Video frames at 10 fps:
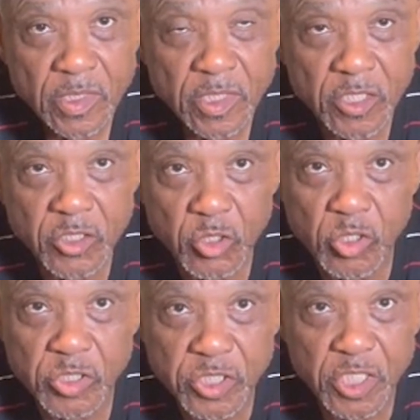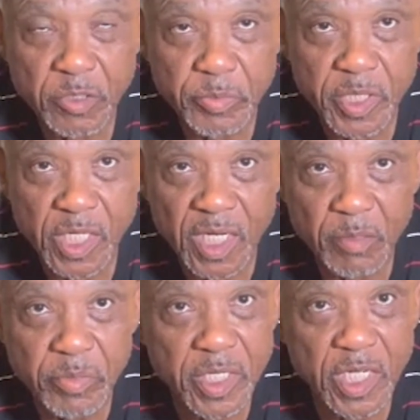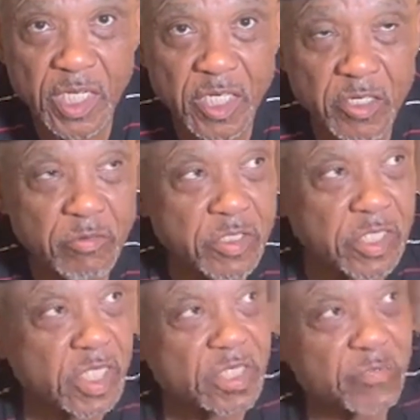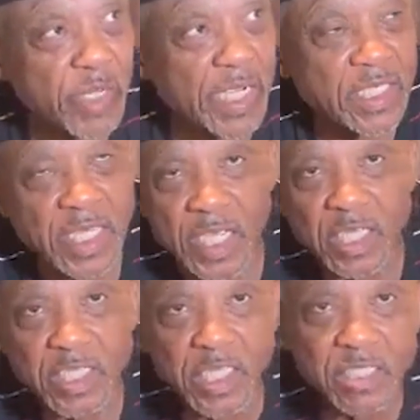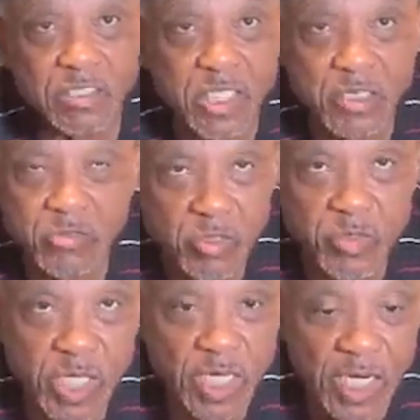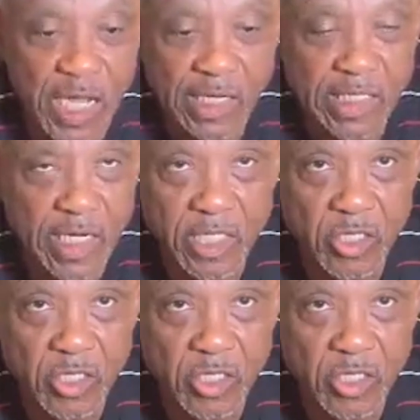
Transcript: The door's still been there. They've been there ever since back in the 18th century. They locked that